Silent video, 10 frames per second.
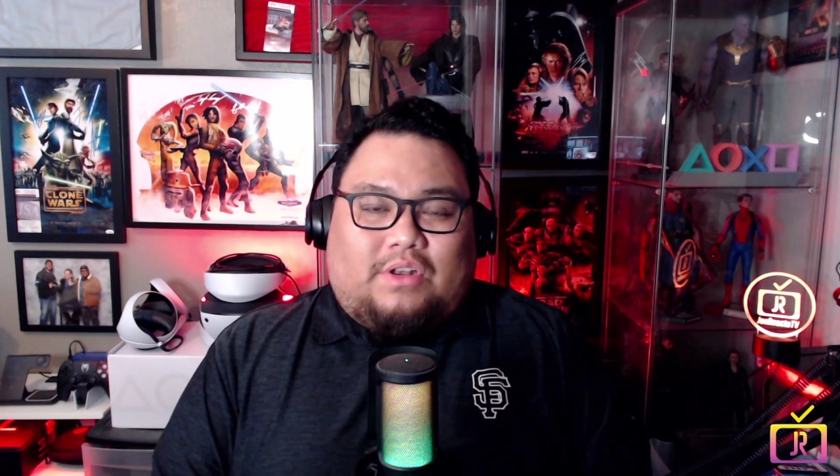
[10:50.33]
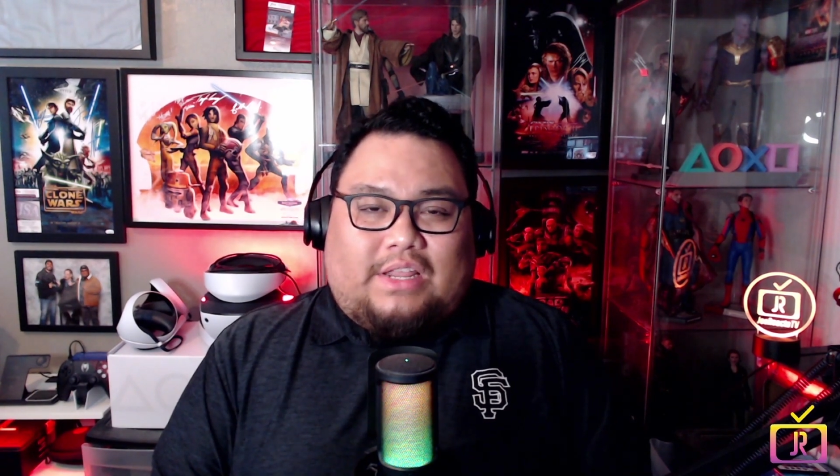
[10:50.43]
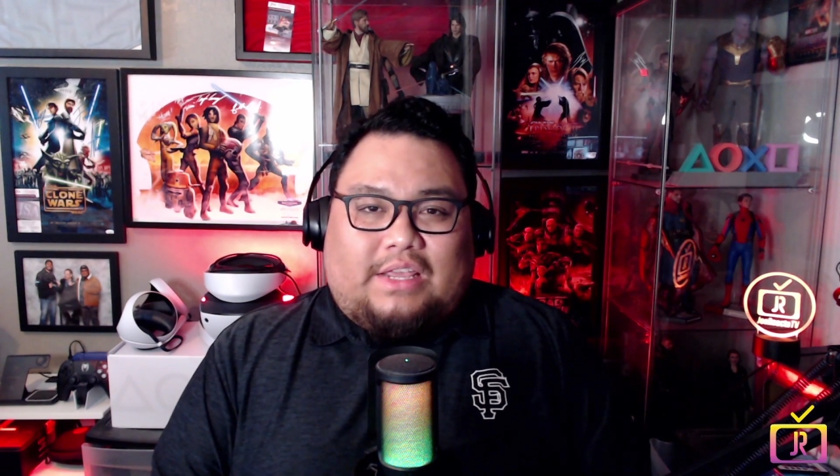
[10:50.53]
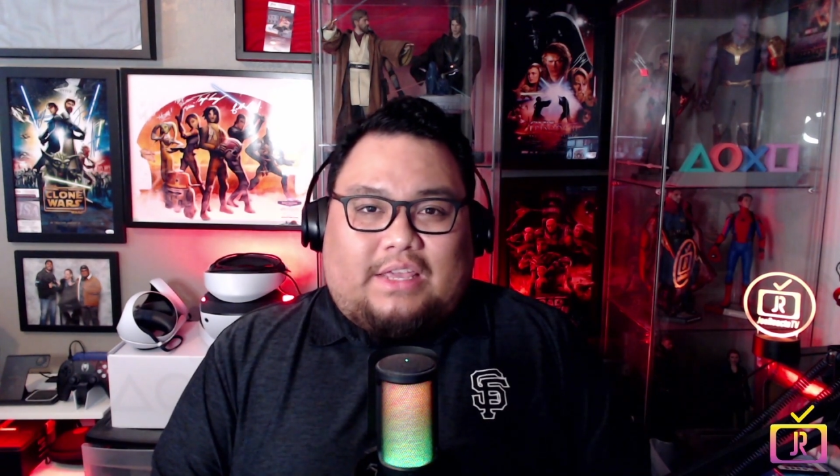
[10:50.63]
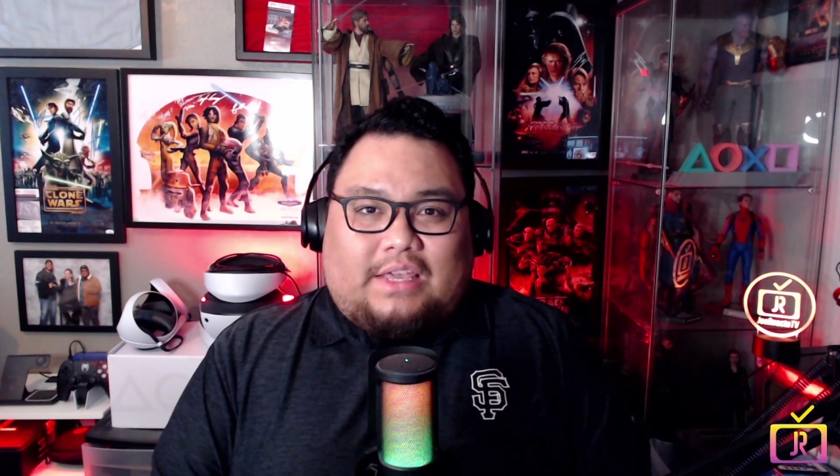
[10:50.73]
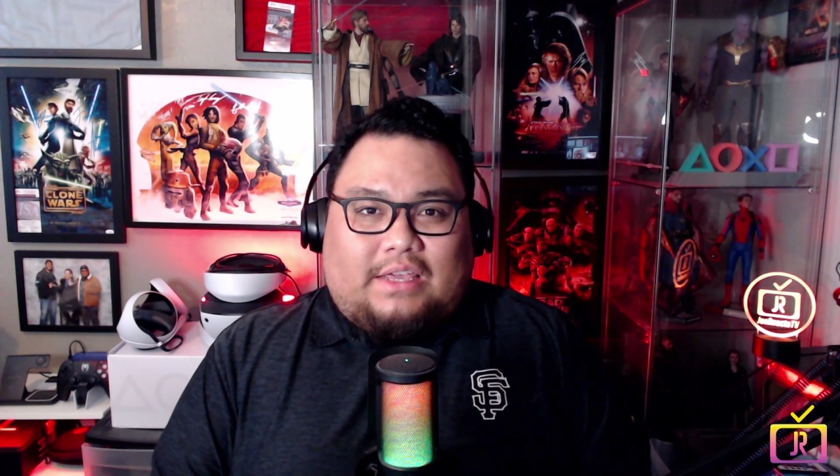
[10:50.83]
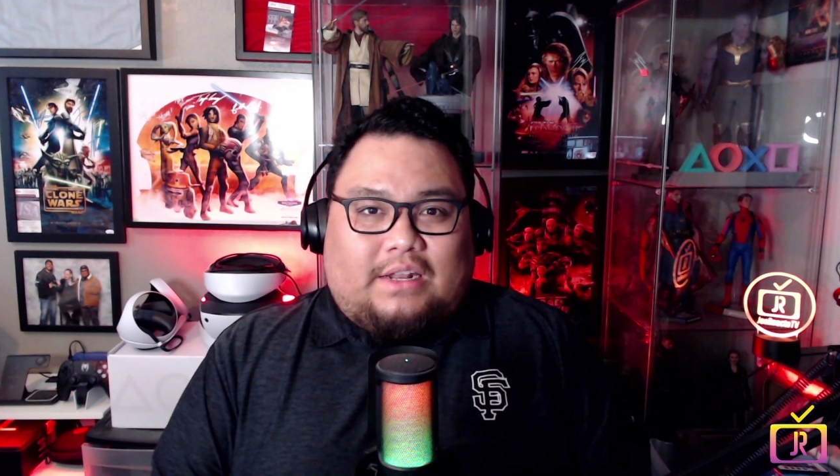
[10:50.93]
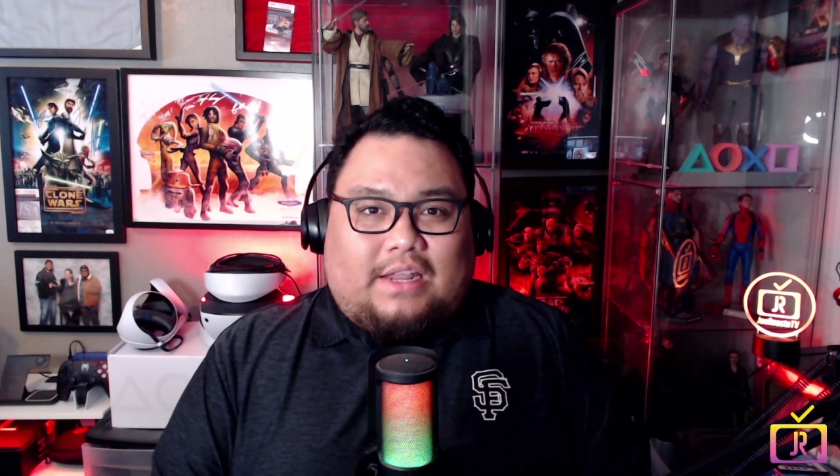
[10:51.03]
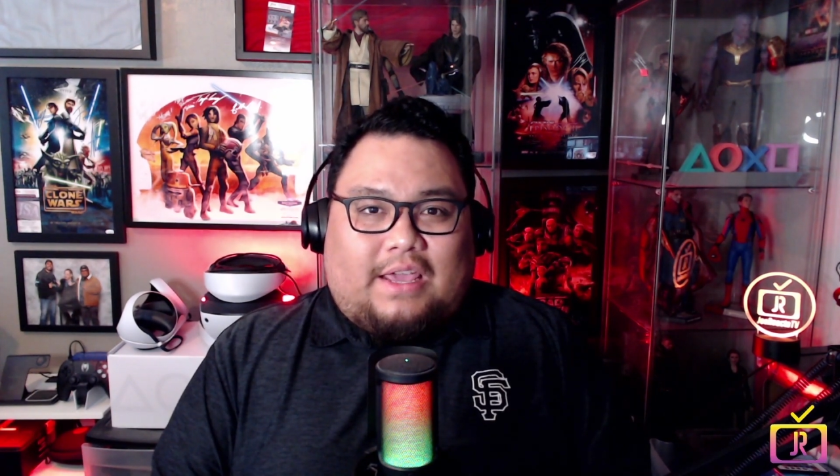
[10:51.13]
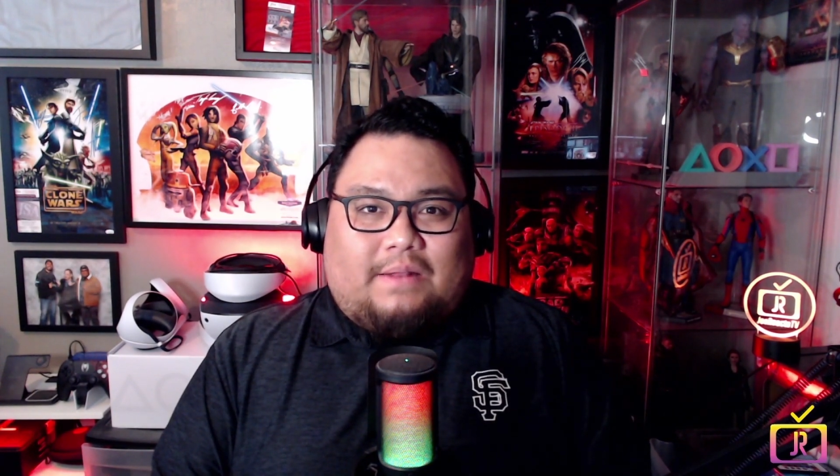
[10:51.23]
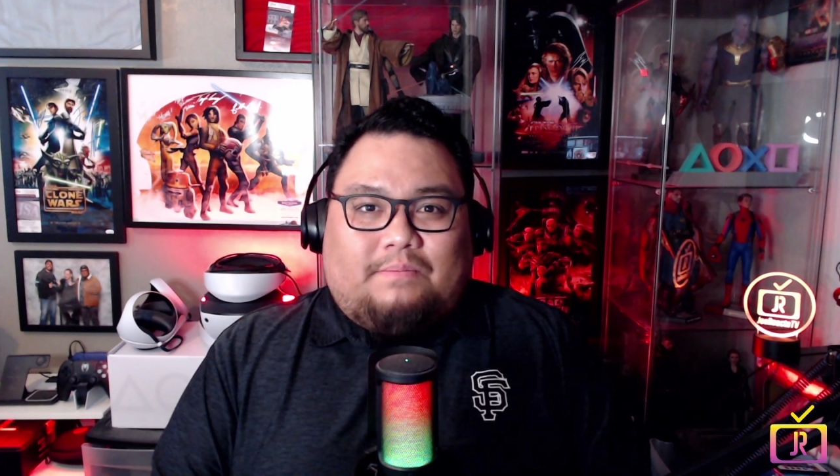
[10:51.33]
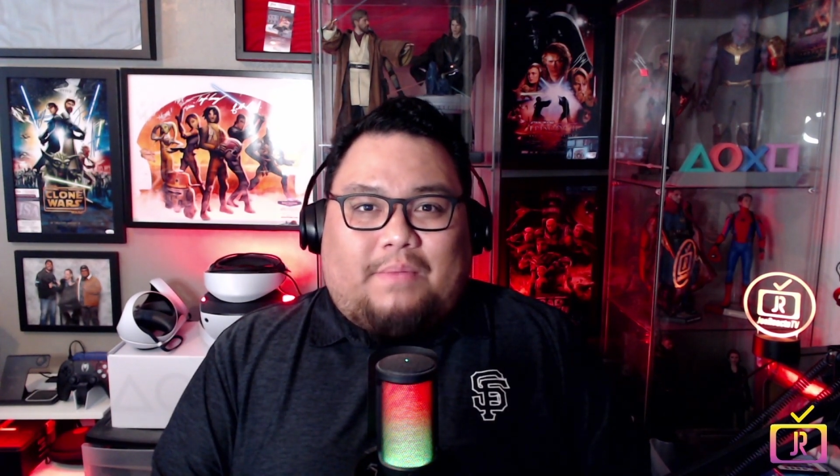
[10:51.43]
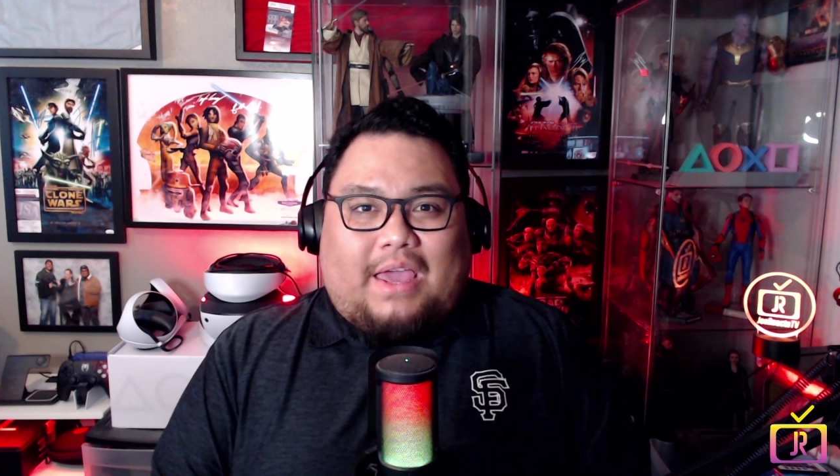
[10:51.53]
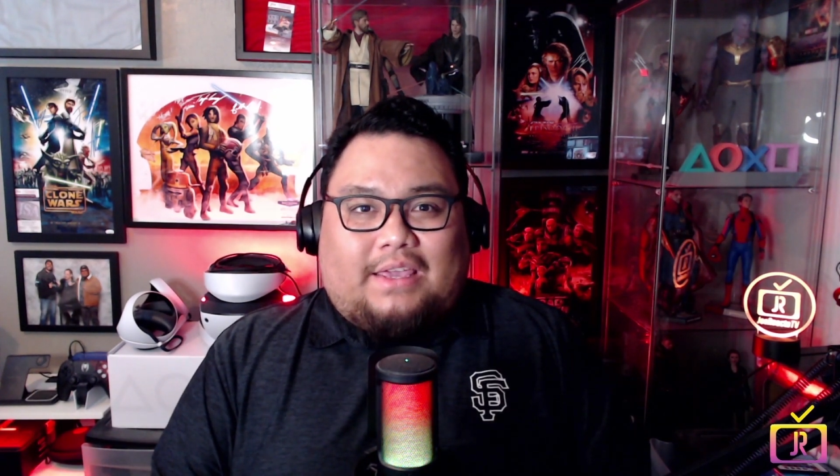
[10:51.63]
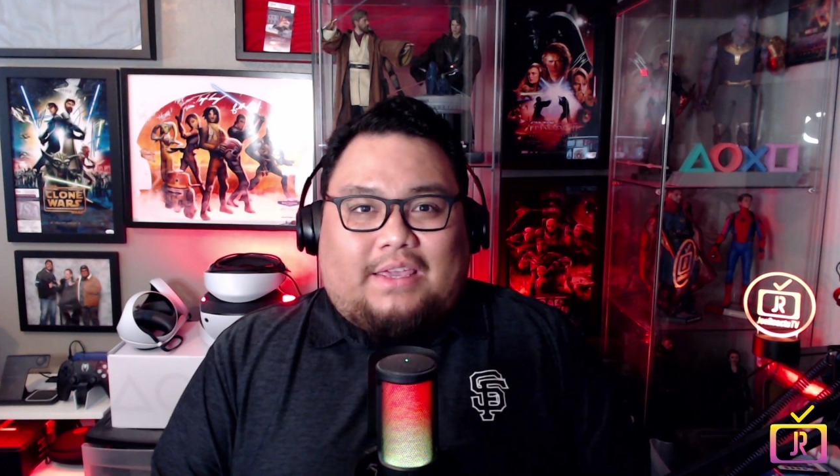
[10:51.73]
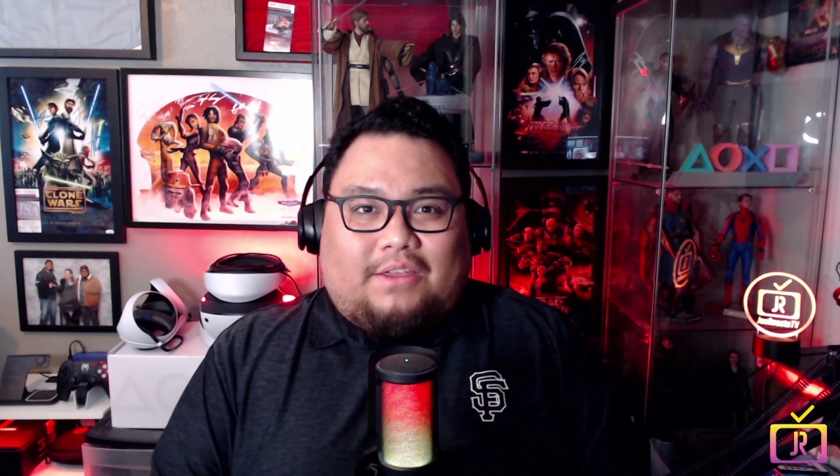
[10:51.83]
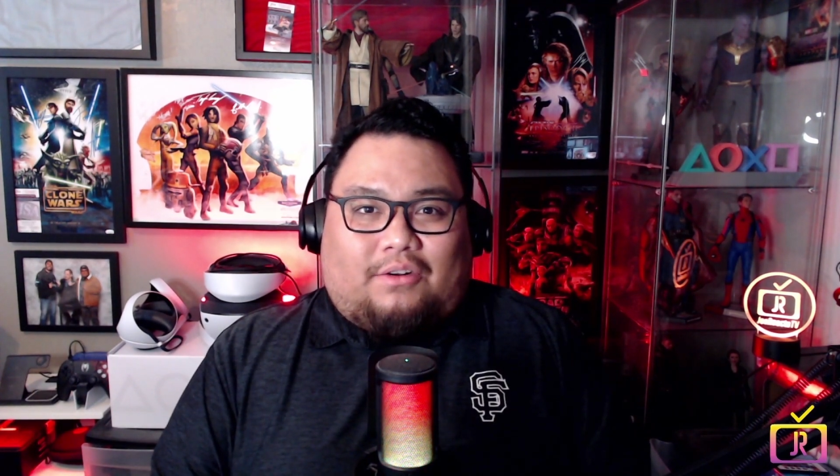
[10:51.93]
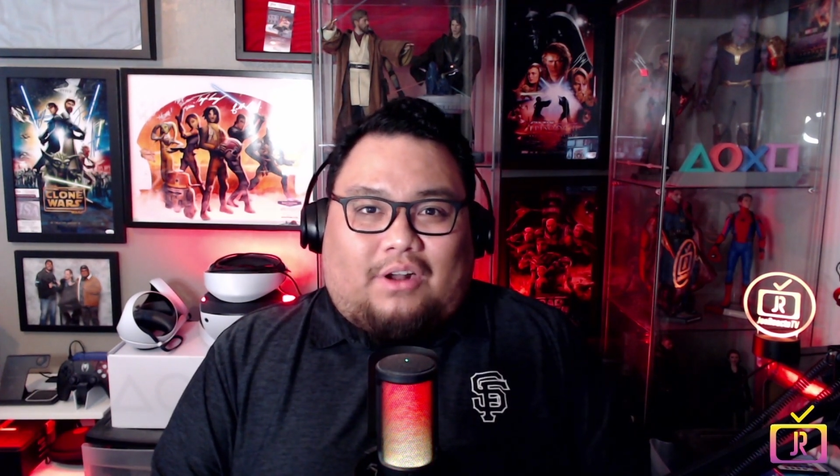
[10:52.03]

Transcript: Negan and Maggie are